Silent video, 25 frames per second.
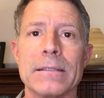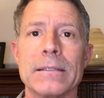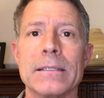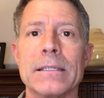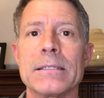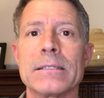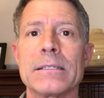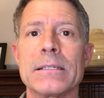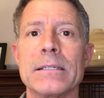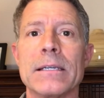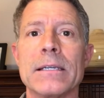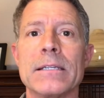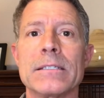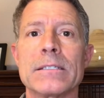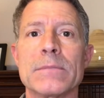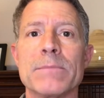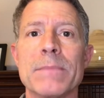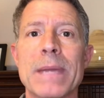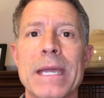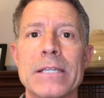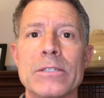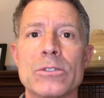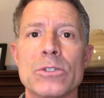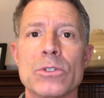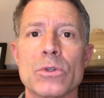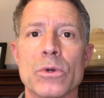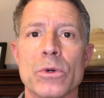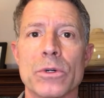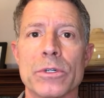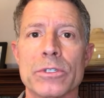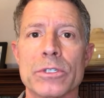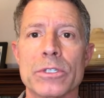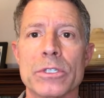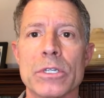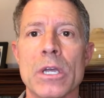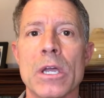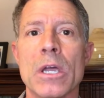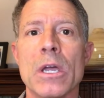is its main
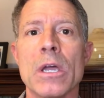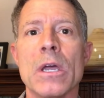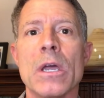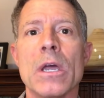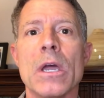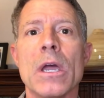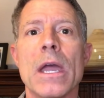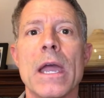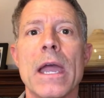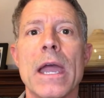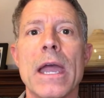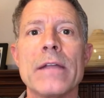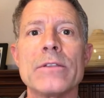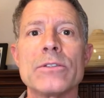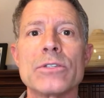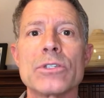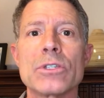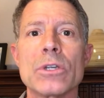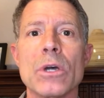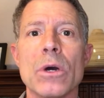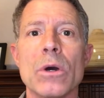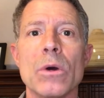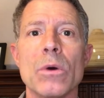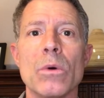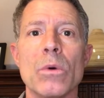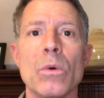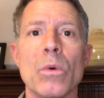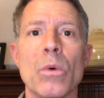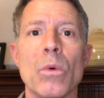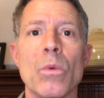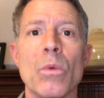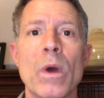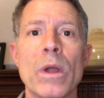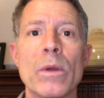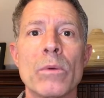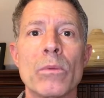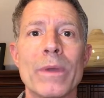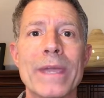source. And so
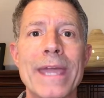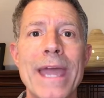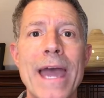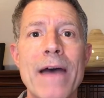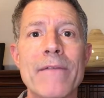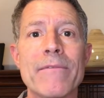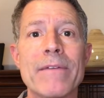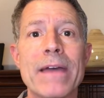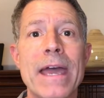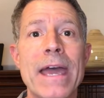when we have